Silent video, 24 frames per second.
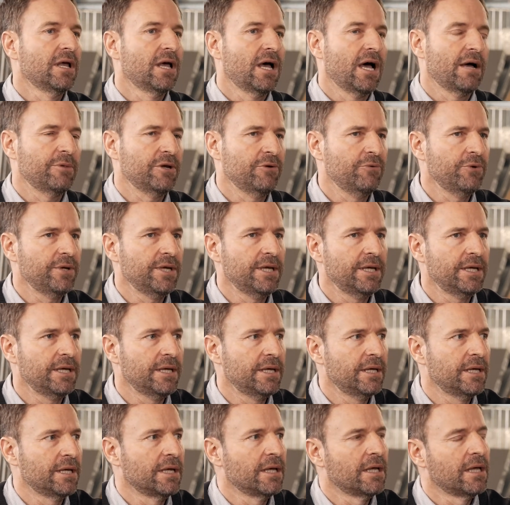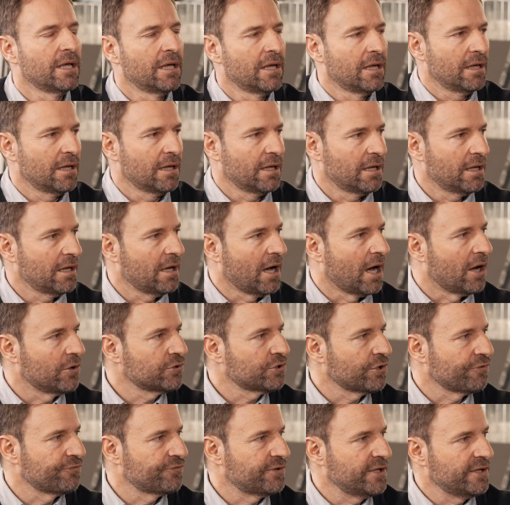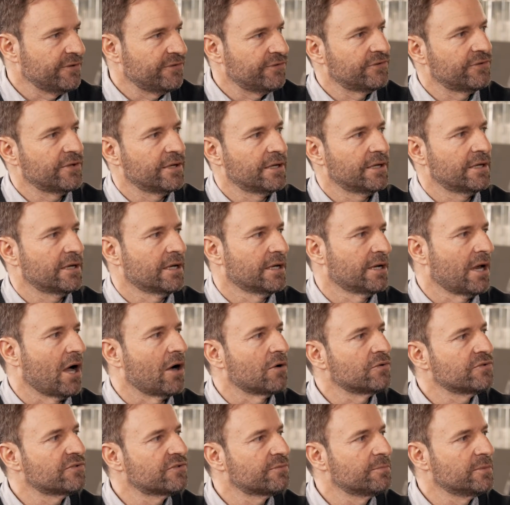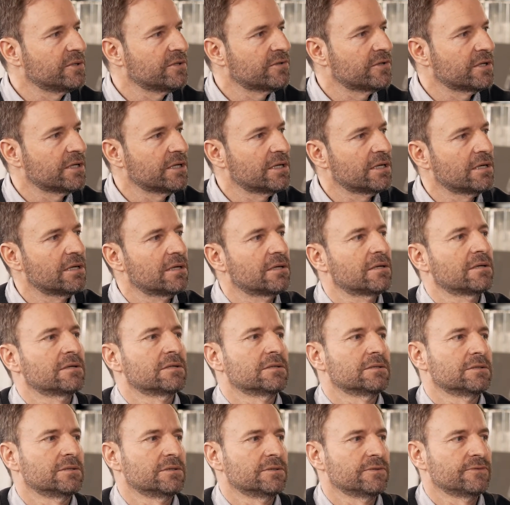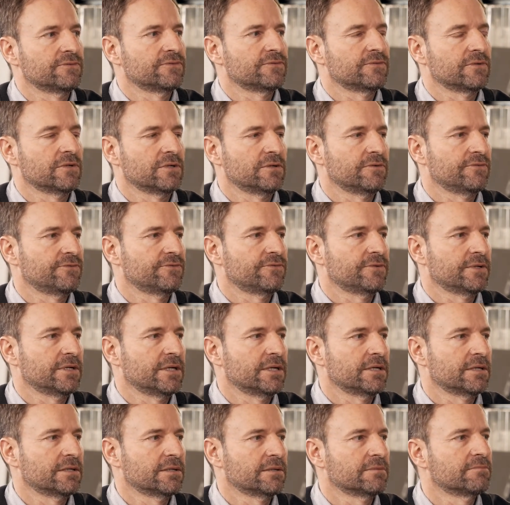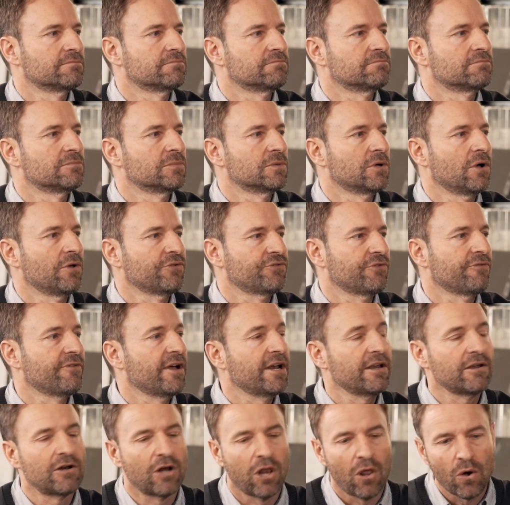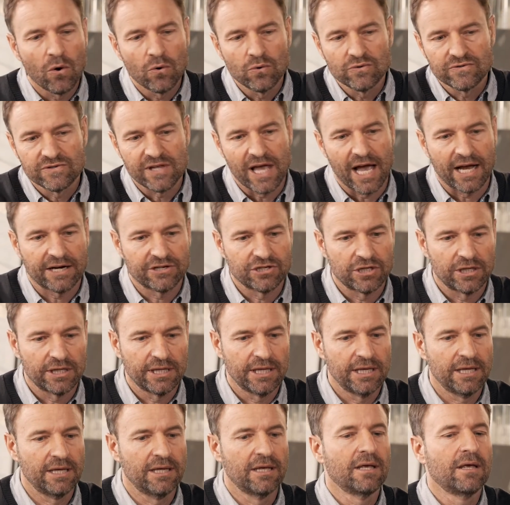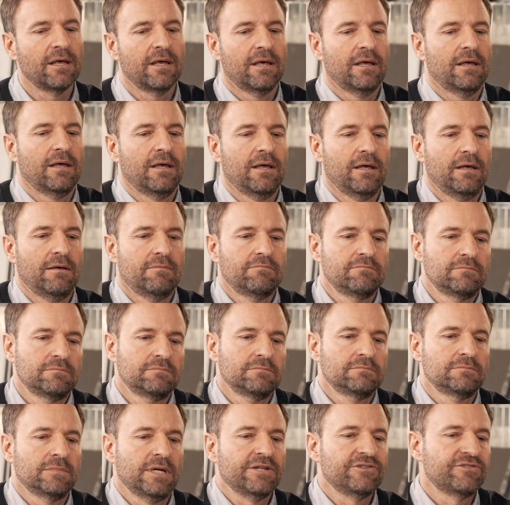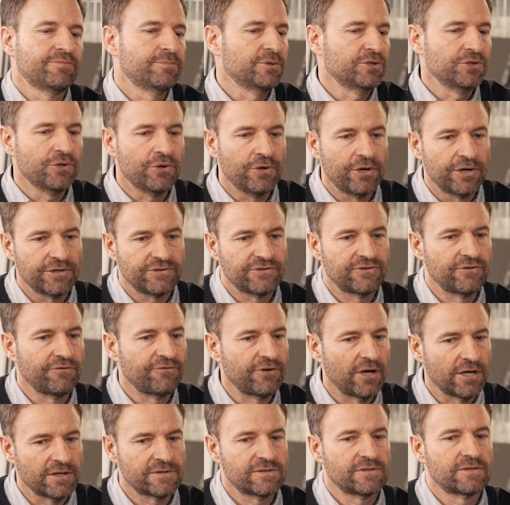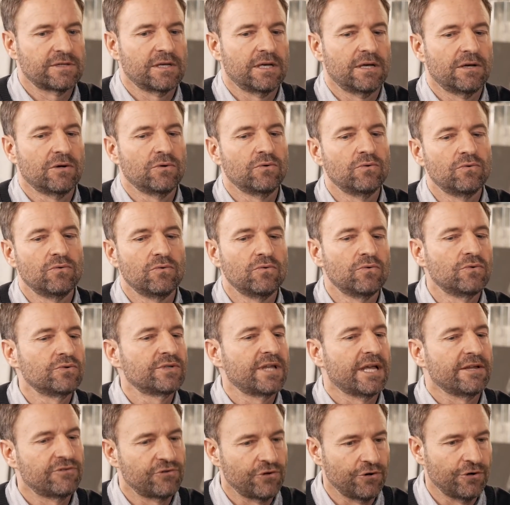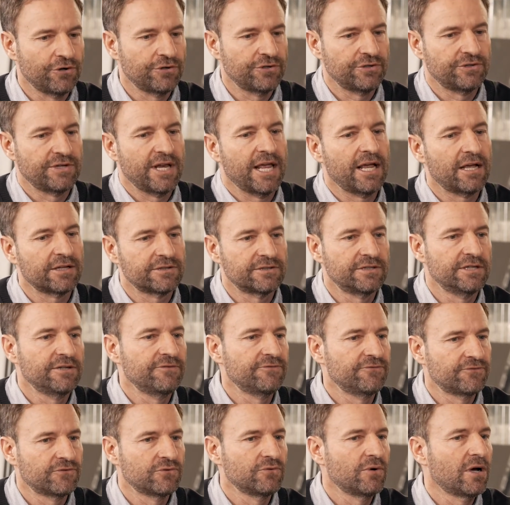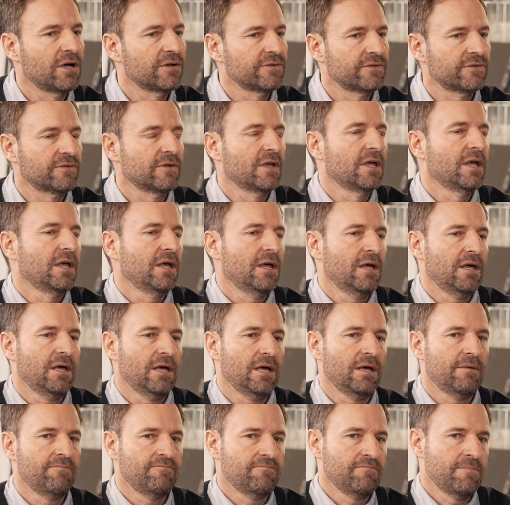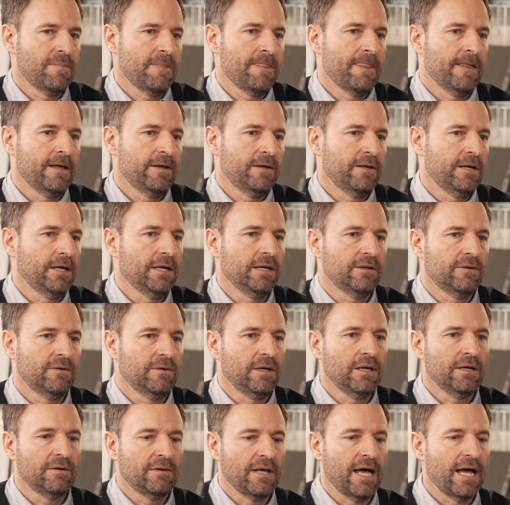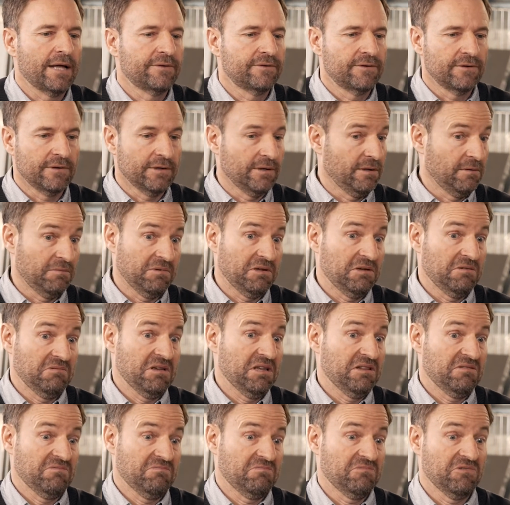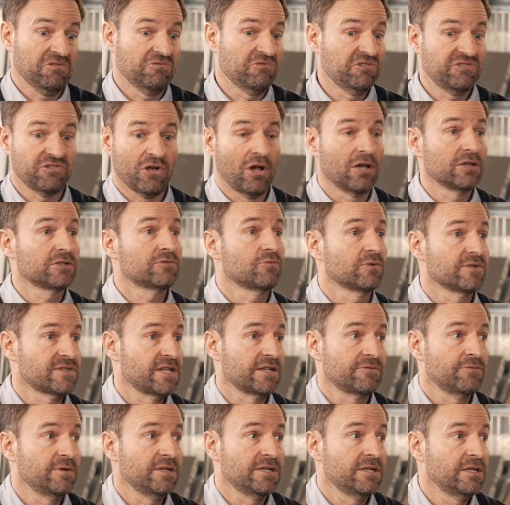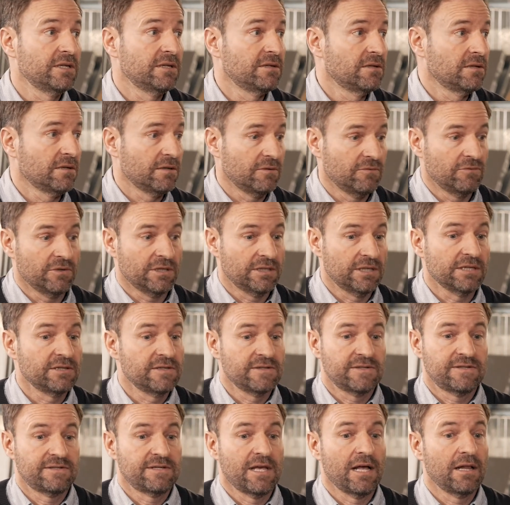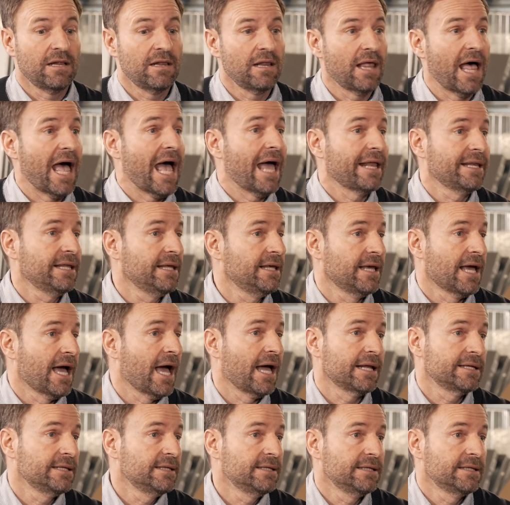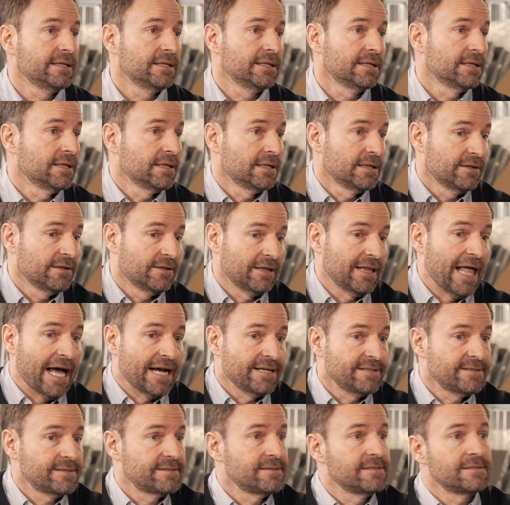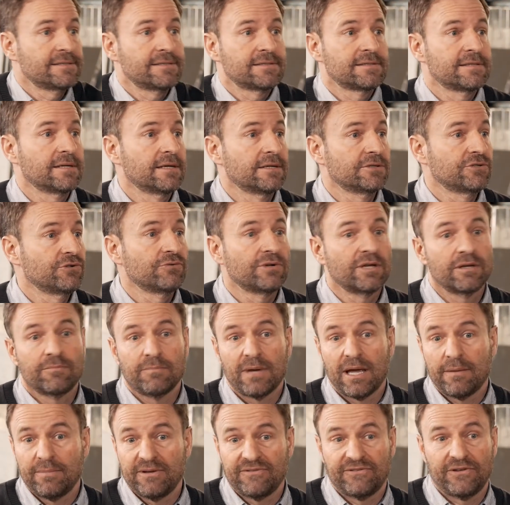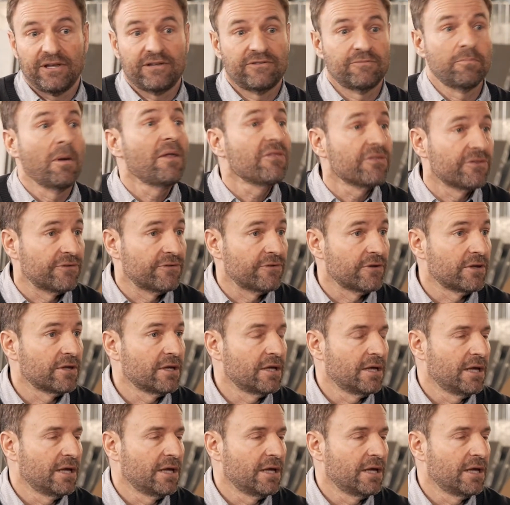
I mean, we, uh, out of this uh, announcement of, of also very close, actually, um, entrepreneurs of us uh, who, who, then turned negative to us. Um, it, it, had it, the result was that we, we didn't sell any any license uh, during maybe six months.